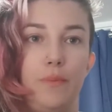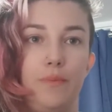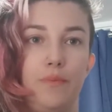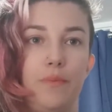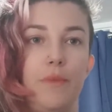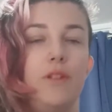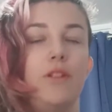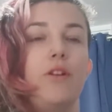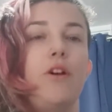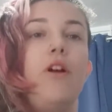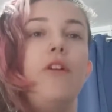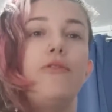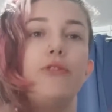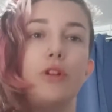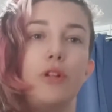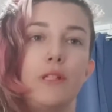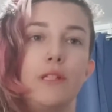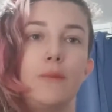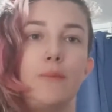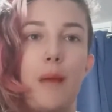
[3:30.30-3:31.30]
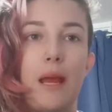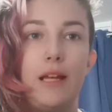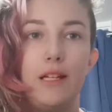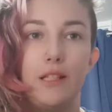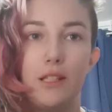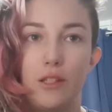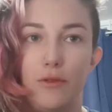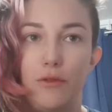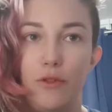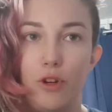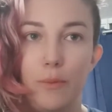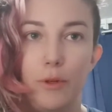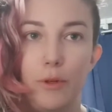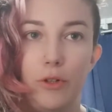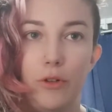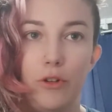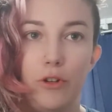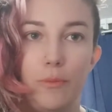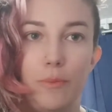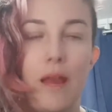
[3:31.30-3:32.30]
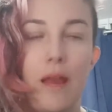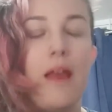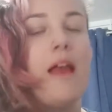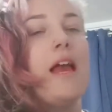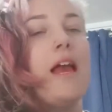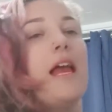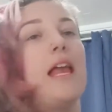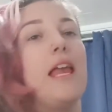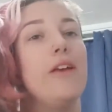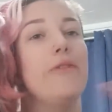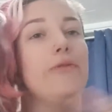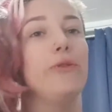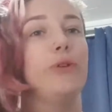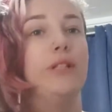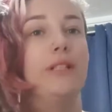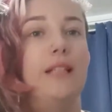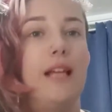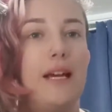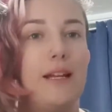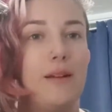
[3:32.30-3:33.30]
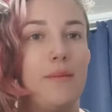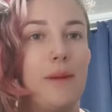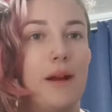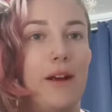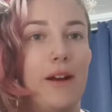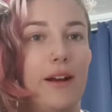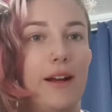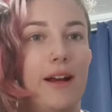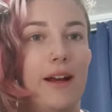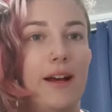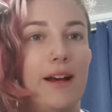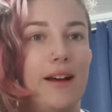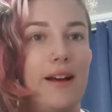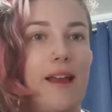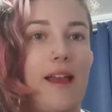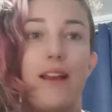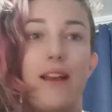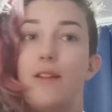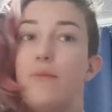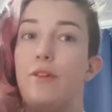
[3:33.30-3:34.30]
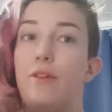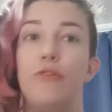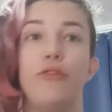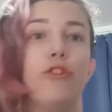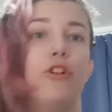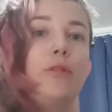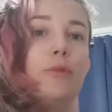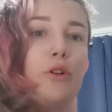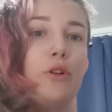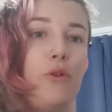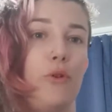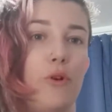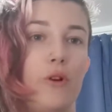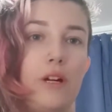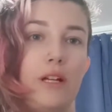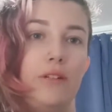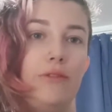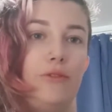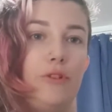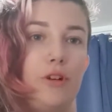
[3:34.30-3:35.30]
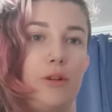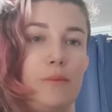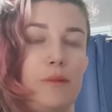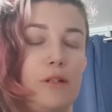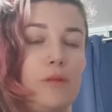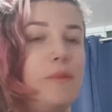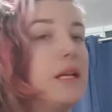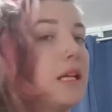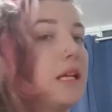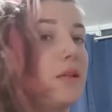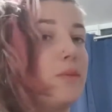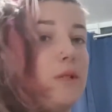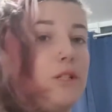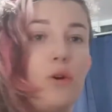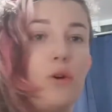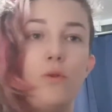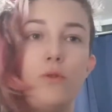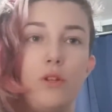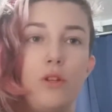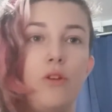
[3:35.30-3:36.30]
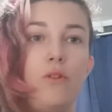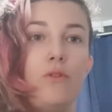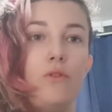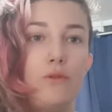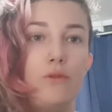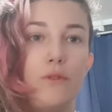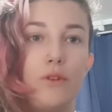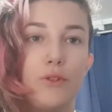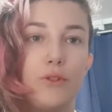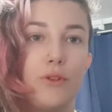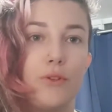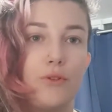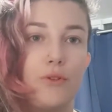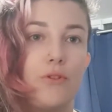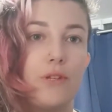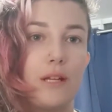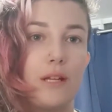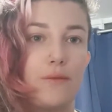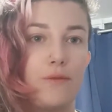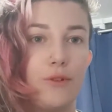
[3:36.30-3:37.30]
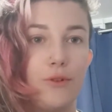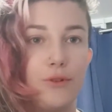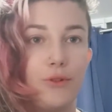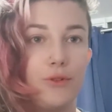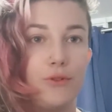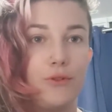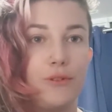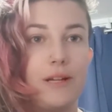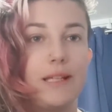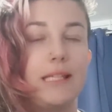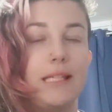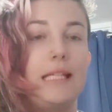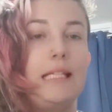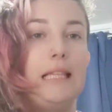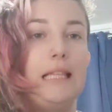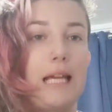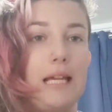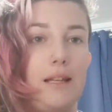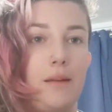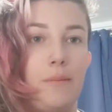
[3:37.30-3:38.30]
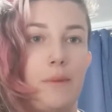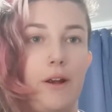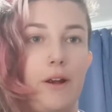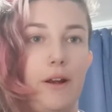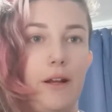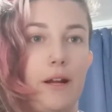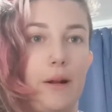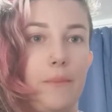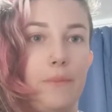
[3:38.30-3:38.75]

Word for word: So if we're in Spain, it's a formal group. If we're in Latin America, it could be formal or informal because we don't use vosotros and vosotras in Latin America.